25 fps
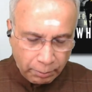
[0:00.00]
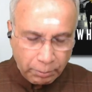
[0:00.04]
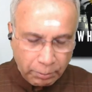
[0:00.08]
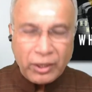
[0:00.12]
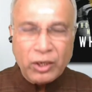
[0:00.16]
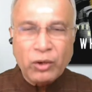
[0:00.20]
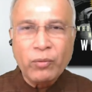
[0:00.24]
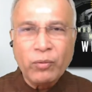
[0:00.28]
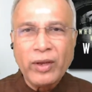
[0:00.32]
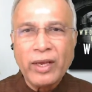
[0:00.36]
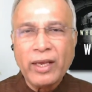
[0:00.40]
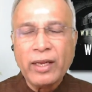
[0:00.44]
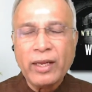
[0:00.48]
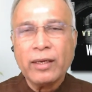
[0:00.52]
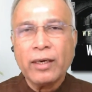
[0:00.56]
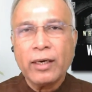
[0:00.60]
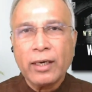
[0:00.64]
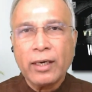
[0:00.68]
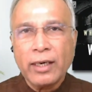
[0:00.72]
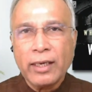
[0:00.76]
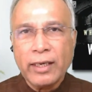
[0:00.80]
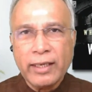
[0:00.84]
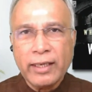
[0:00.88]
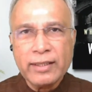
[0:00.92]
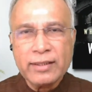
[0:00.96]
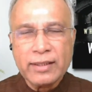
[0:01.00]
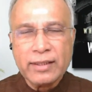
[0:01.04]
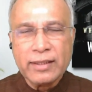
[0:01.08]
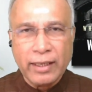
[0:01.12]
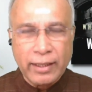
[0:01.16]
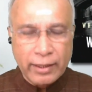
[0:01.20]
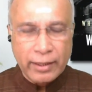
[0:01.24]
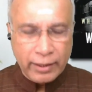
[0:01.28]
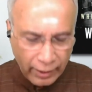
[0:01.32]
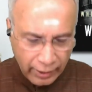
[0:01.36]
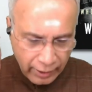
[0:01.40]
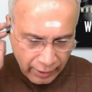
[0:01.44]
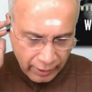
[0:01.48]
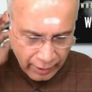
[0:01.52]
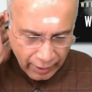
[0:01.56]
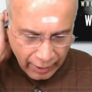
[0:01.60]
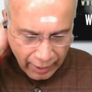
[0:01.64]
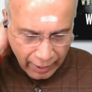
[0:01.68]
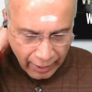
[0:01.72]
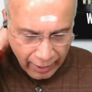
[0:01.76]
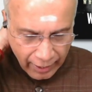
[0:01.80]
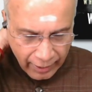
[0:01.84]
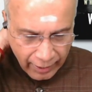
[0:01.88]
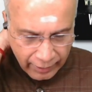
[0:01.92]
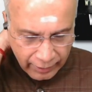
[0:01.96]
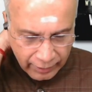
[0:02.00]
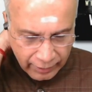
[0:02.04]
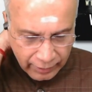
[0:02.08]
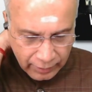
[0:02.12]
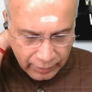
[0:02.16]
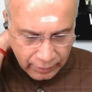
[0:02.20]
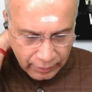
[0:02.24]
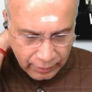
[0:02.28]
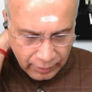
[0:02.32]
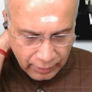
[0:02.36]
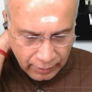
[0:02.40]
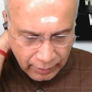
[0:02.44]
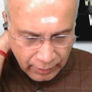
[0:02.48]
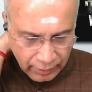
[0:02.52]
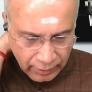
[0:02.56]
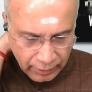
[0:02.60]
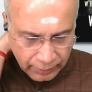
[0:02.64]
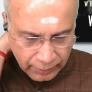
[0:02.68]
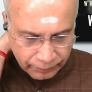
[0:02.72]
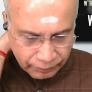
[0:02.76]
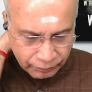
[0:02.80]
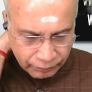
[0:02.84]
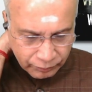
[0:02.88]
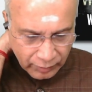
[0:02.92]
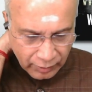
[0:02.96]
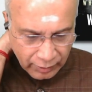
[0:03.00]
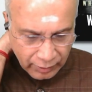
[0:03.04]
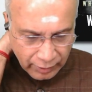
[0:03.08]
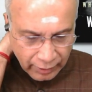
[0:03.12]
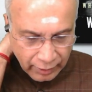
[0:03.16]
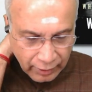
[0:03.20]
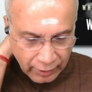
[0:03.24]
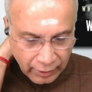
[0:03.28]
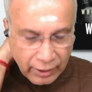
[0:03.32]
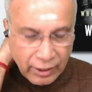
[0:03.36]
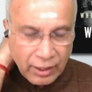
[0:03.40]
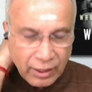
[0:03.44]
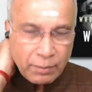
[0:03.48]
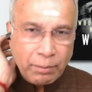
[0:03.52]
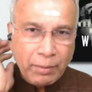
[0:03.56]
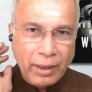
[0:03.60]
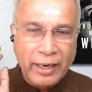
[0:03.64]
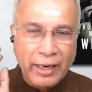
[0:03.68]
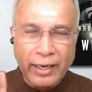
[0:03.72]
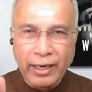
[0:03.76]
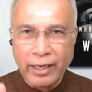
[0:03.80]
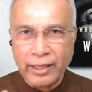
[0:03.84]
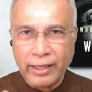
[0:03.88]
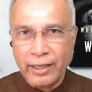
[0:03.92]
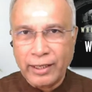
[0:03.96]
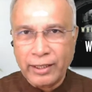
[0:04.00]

Between early Sunday and early Monday,